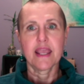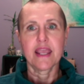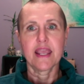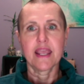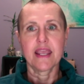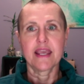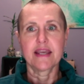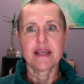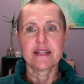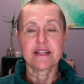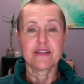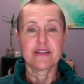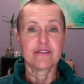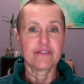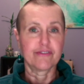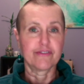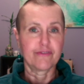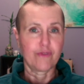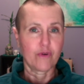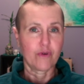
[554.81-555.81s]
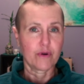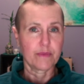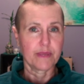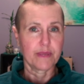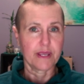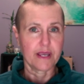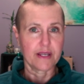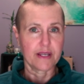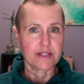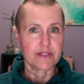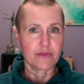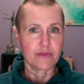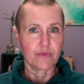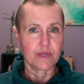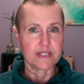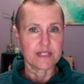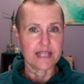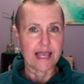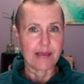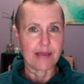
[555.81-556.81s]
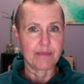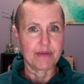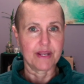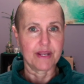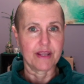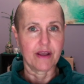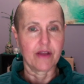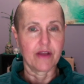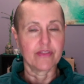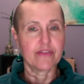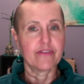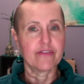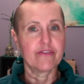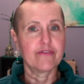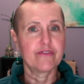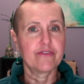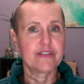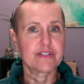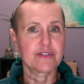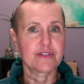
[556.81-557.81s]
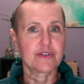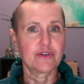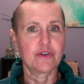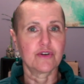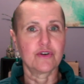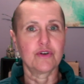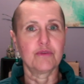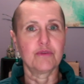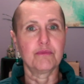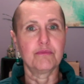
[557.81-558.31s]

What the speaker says: and informing us of what's happening on the physical,